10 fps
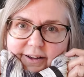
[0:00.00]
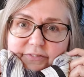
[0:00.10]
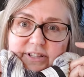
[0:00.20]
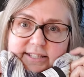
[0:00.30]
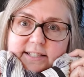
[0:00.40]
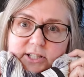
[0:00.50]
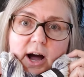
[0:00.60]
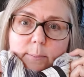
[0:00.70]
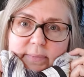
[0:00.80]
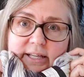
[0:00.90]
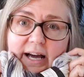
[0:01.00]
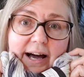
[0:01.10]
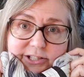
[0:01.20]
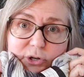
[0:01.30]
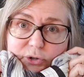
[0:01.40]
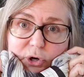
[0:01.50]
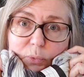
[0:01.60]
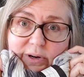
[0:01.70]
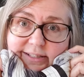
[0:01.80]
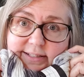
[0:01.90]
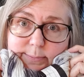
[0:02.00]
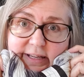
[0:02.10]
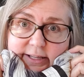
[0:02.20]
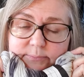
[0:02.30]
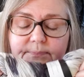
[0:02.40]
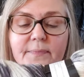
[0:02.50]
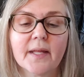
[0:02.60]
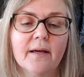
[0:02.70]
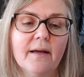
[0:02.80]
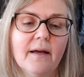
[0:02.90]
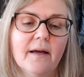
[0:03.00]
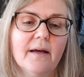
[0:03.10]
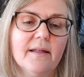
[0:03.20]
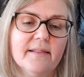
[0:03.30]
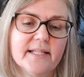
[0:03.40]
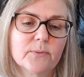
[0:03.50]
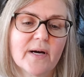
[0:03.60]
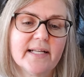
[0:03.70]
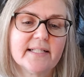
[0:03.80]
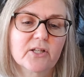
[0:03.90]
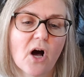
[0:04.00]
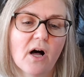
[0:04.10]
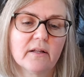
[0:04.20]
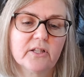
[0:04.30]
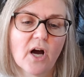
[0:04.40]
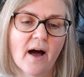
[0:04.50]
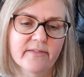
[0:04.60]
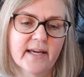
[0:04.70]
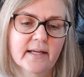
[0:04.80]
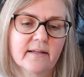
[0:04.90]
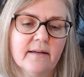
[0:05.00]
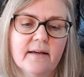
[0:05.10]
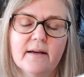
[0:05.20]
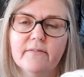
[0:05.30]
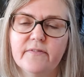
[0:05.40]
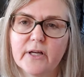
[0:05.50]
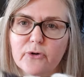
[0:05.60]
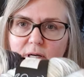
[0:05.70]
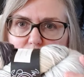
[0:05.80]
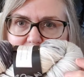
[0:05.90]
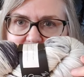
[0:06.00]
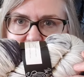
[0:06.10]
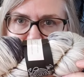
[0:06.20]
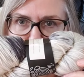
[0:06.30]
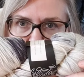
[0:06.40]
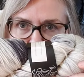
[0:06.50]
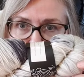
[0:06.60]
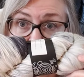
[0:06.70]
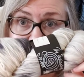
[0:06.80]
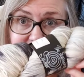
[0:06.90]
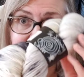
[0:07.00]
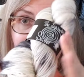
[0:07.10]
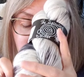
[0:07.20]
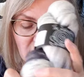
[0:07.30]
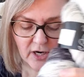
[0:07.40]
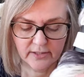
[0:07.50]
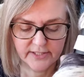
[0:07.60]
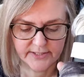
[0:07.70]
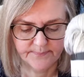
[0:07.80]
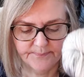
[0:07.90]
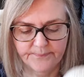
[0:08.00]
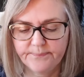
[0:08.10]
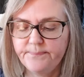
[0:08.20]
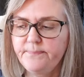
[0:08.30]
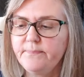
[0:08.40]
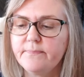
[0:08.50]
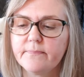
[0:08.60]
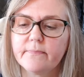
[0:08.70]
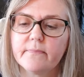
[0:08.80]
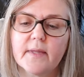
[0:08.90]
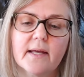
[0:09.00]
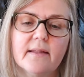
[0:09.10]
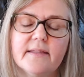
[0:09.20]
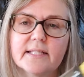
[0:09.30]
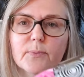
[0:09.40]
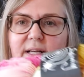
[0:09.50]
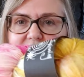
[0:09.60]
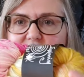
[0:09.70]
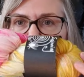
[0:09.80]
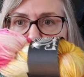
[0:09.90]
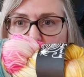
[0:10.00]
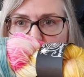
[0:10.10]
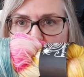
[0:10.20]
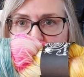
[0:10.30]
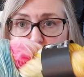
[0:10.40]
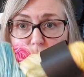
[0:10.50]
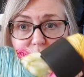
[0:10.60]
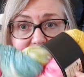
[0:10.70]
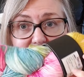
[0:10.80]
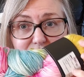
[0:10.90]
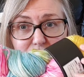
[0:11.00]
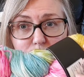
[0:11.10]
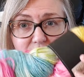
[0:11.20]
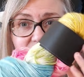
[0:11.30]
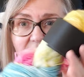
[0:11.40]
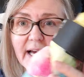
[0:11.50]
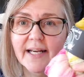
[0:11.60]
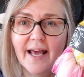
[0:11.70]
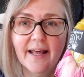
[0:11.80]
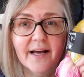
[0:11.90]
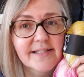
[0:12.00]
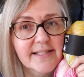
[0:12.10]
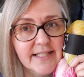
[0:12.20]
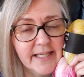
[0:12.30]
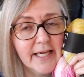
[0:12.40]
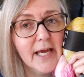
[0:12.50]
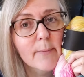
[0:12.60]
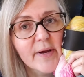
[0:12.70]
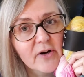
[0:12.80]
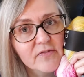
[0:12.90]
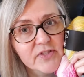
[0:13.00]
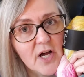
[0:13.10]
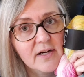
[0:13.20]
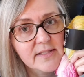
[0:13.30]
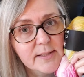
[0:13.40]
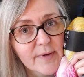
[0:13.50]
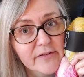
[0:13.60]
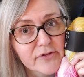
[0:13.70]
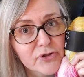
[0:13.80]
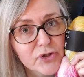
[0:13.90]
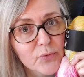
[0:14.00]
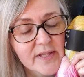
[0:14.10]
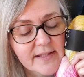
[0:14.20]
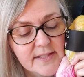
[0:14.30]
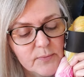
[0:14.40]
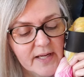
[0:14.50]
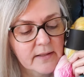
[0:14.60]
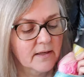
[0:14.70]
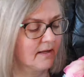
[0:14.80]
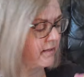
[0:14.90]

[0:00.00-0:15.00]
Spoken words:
if this is not me, I don't know what is me. This one is called Gothic, fingering weight, 410 yards. This one is called Retro, which is super fun, and I see a pair of socks in my future with this one.